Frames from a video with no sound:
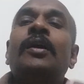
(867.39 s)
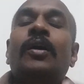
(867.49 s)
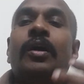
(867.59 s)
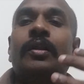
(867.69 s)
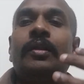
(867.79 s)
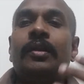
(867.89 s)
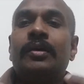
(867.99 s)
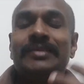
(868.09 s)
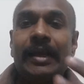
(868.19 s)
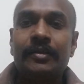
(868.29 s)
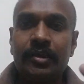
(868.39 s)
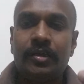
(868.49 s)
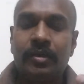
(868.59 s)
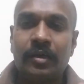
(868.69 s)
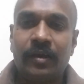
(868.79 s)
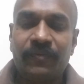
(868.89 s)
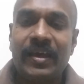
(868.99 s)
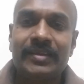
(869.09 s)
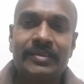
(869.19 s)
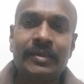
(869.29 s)
on strategic
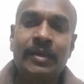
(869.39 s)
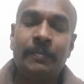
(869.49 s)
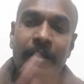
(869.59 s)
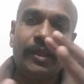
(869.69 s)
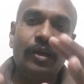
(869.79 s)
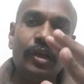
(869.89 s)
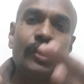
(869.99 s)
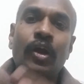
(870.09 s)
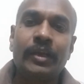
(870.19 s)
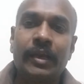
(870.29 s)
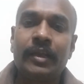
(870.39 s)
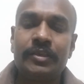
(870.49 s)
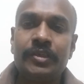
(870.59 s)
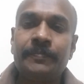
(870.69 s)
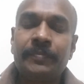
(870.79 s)
affairs, particularly on energy.